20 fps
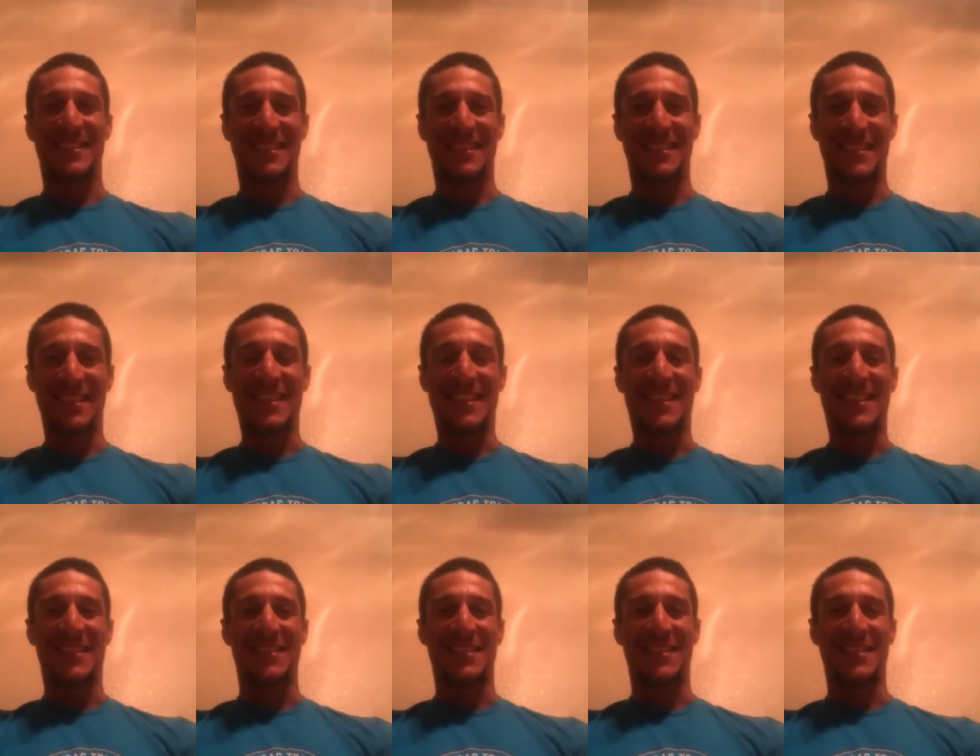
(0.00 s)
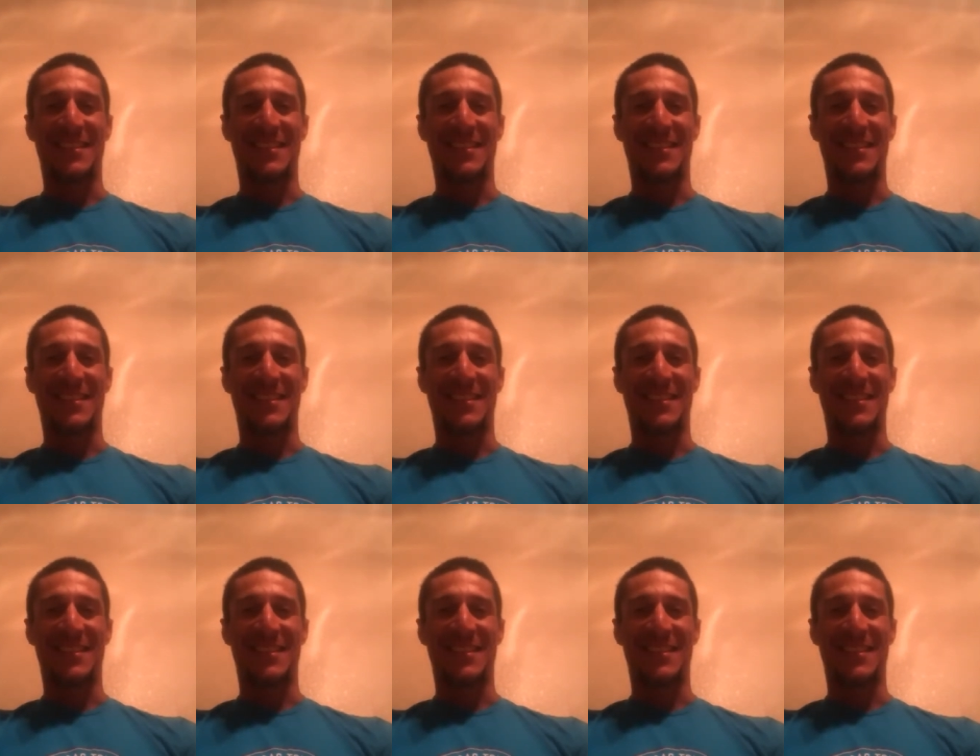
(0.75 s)
Yeah.
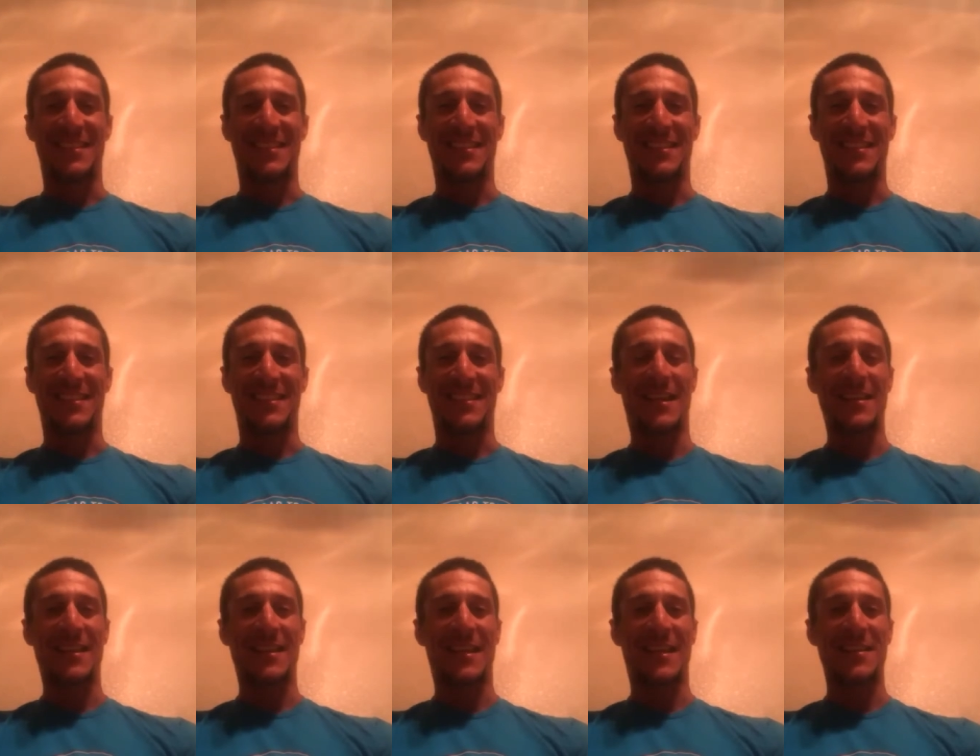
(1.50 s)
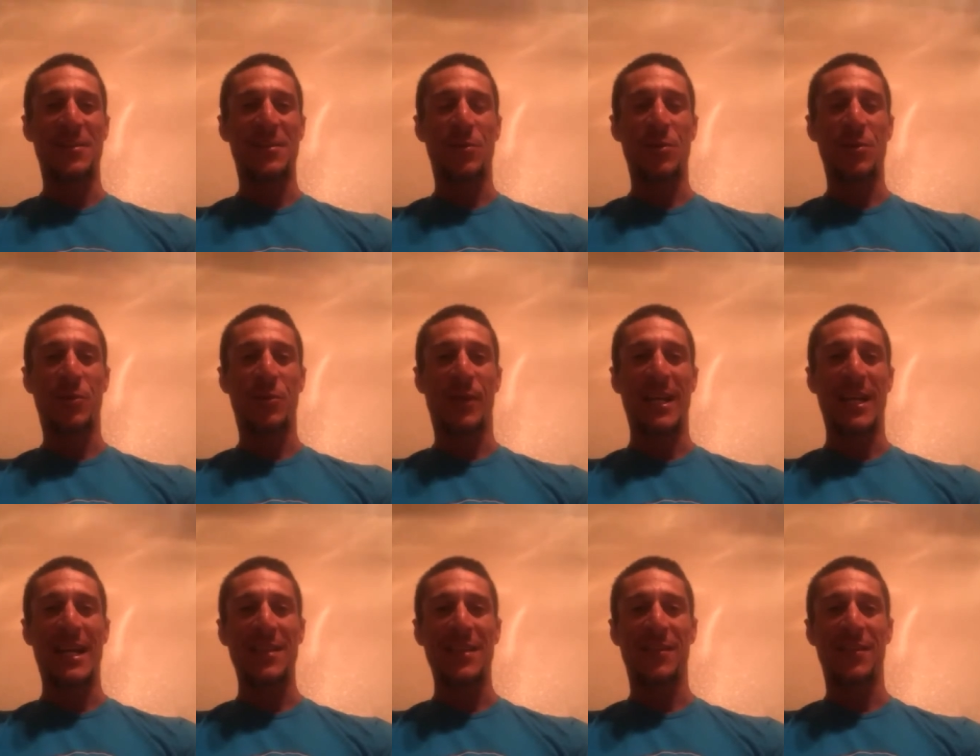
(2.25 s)
I got
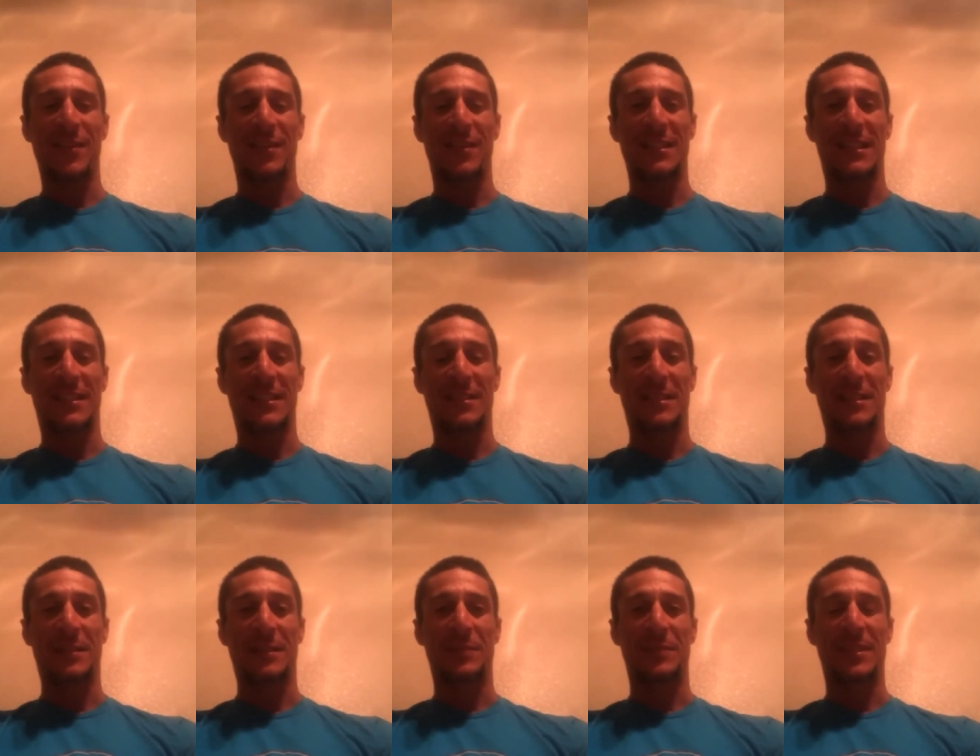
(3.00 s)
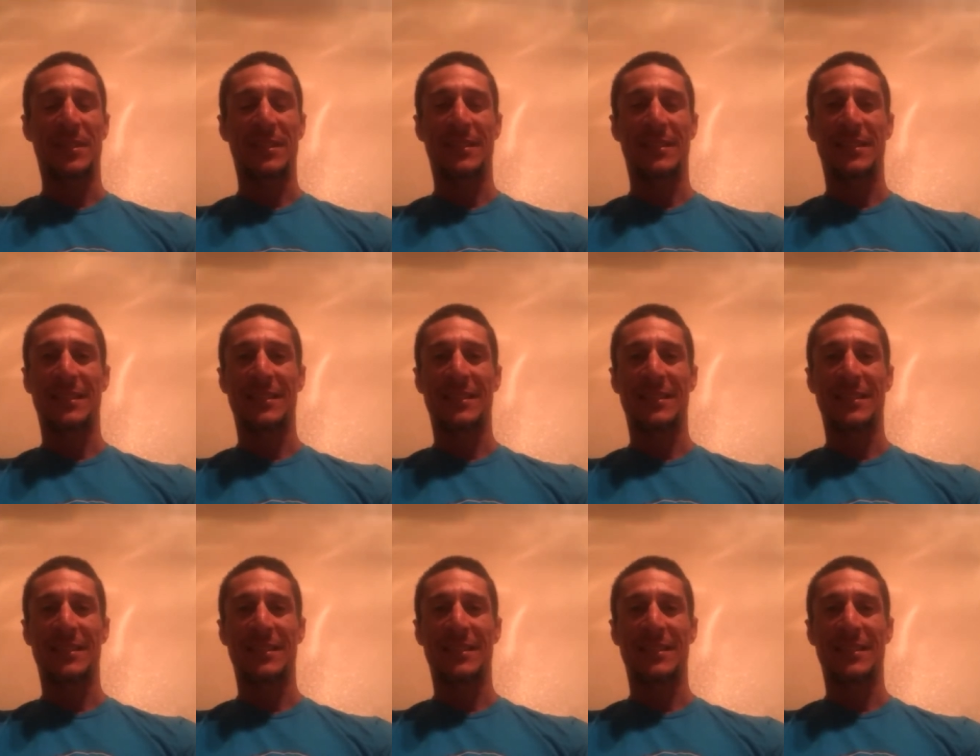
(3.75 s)
into triathlon.
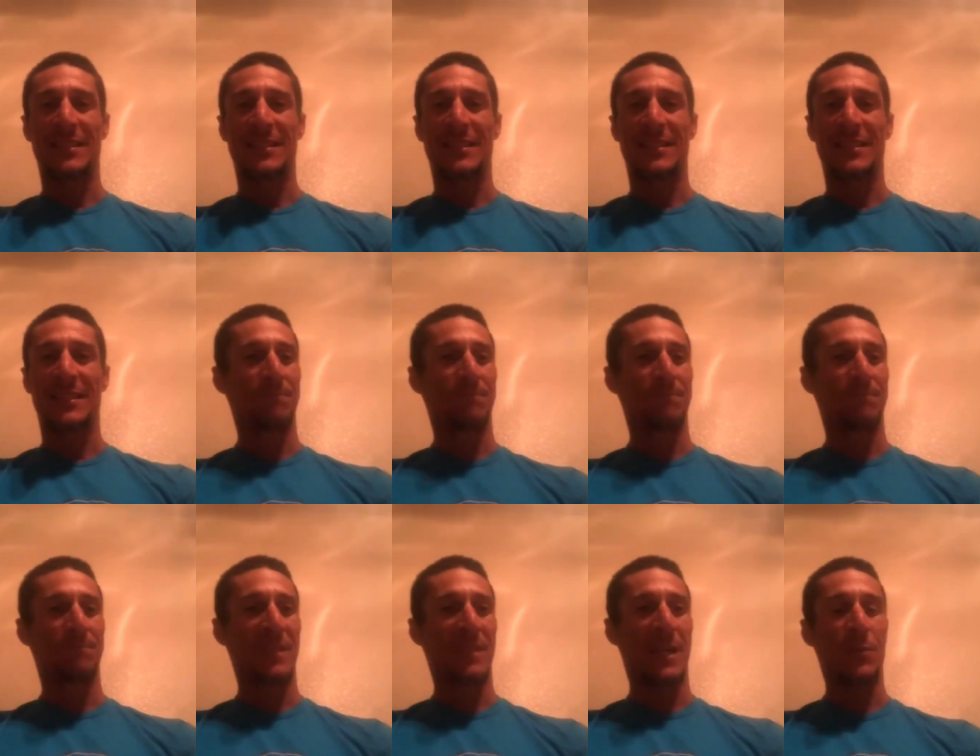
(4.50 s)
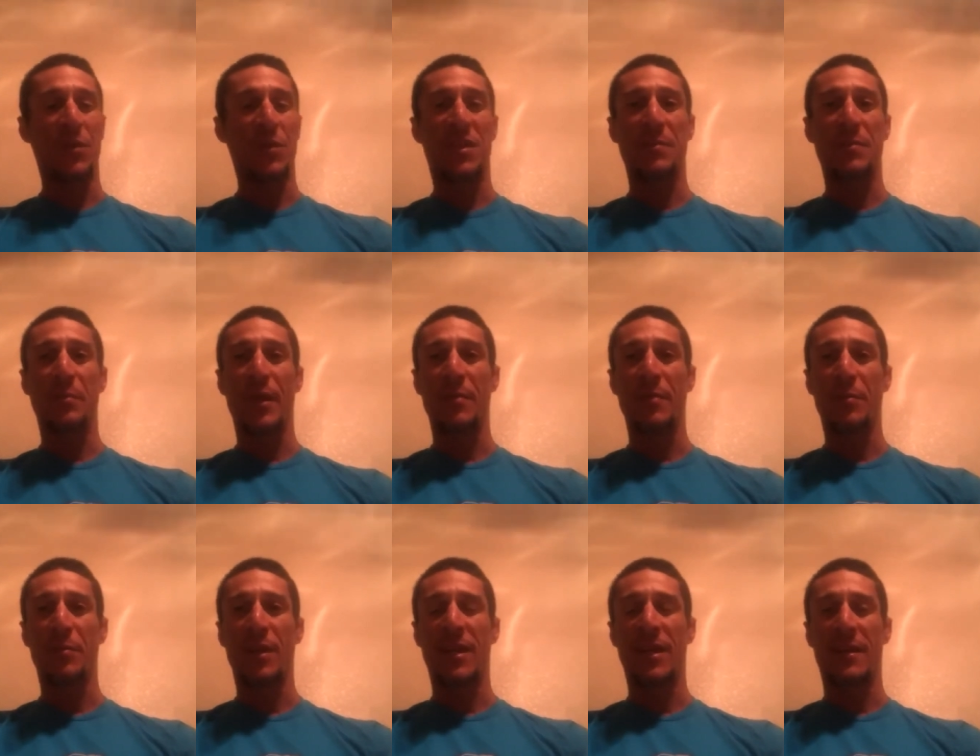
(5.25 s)
I was a
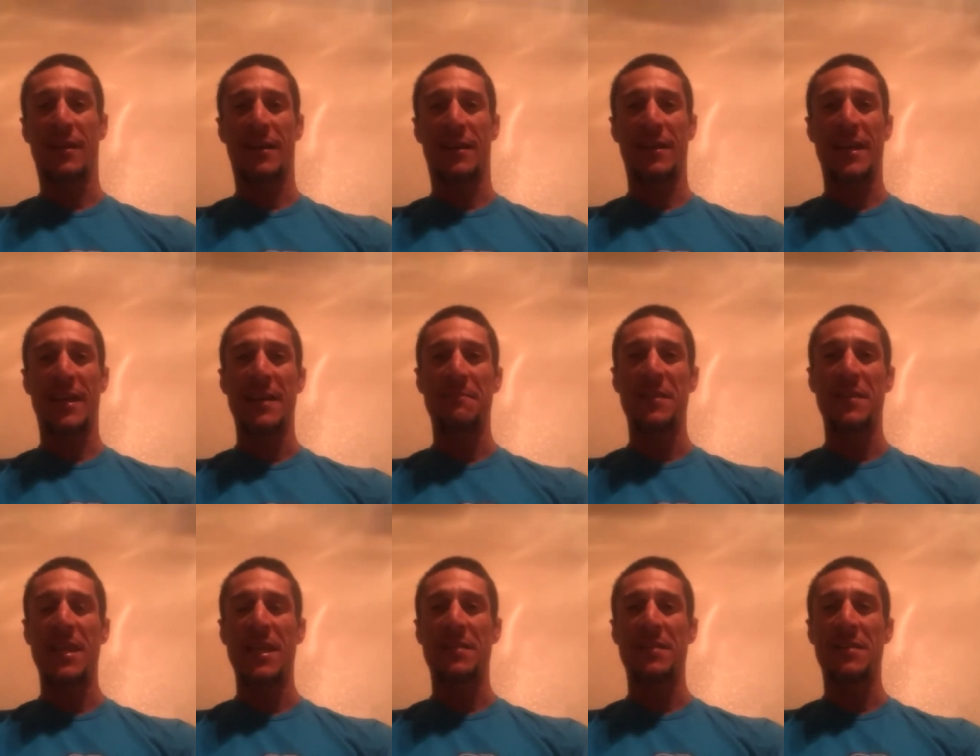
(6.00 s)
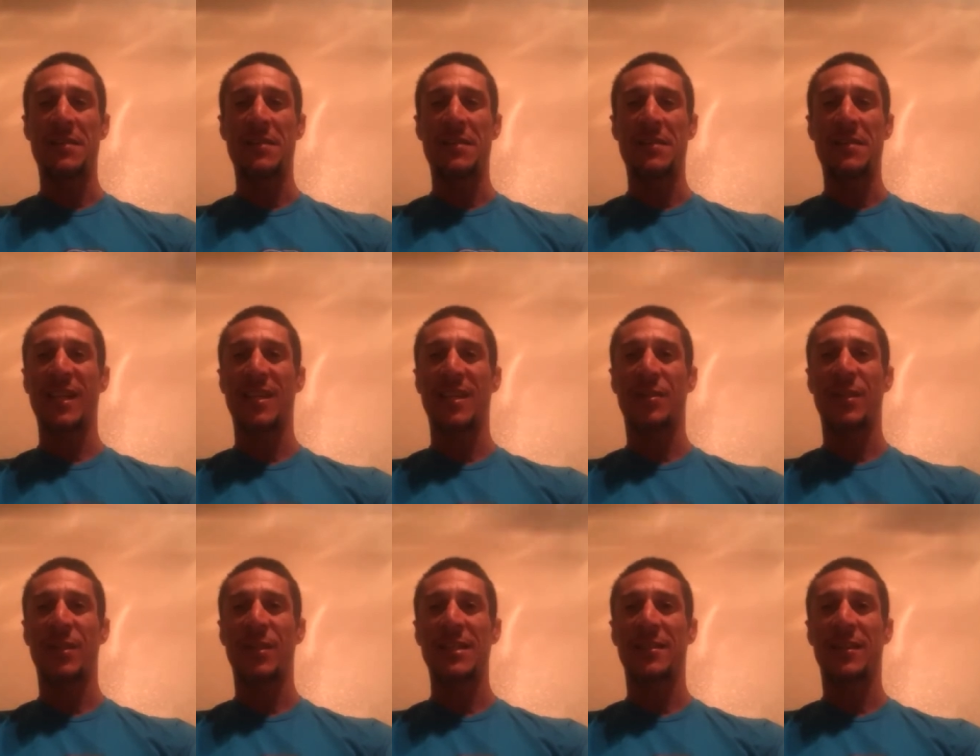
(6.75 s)
member at ABAC, Las
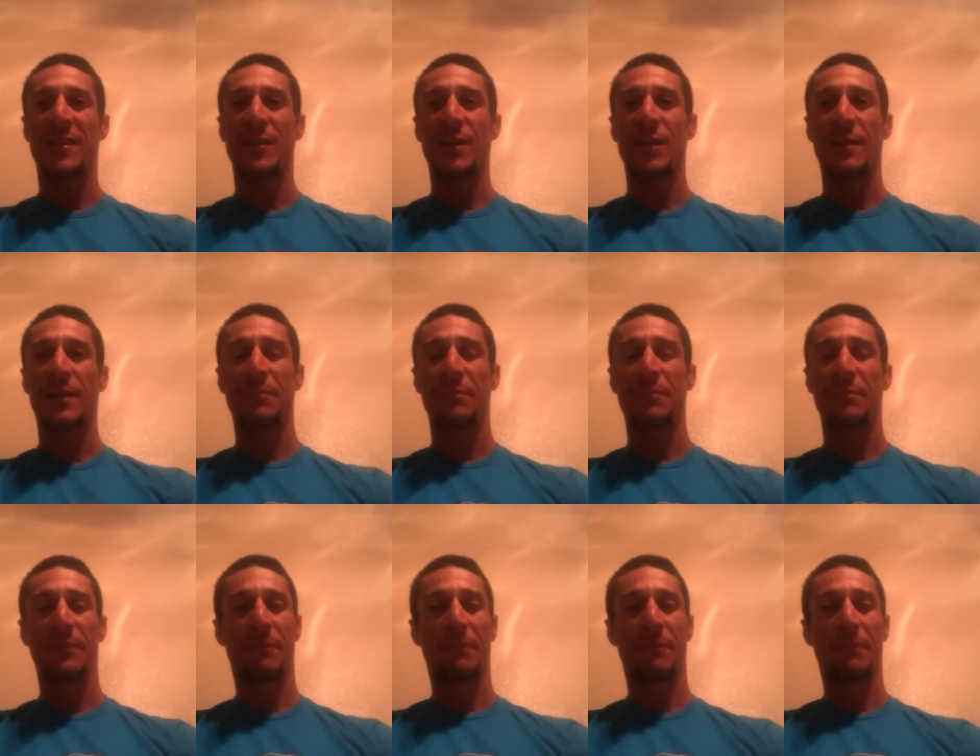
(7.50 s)
Vegas Athletic Club,